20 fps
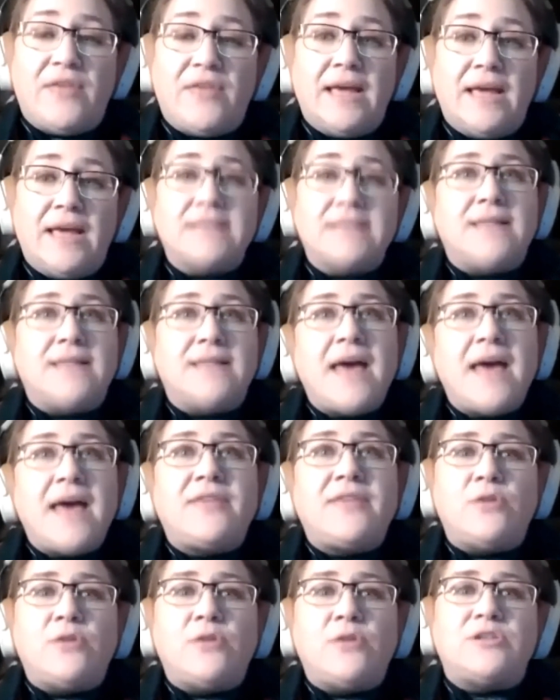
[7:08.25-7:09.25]
things
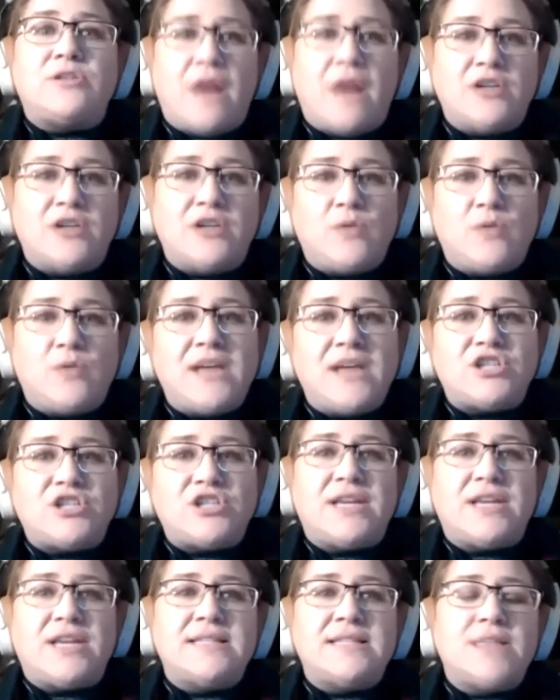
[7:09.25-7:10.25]
like those
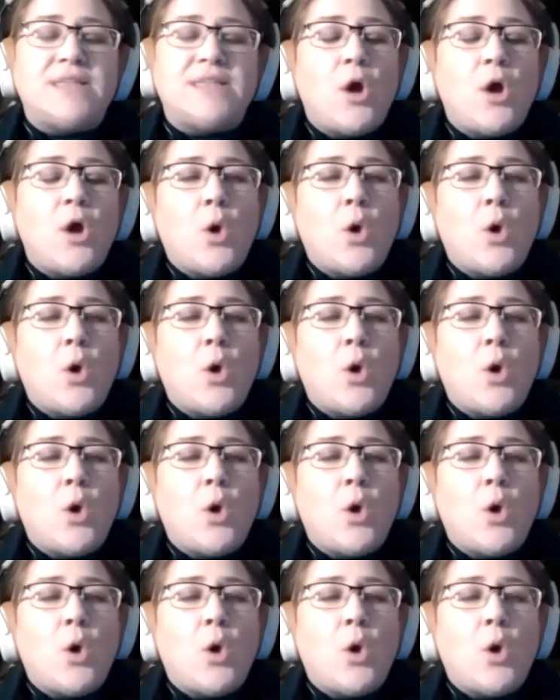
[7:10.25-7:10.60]
graduations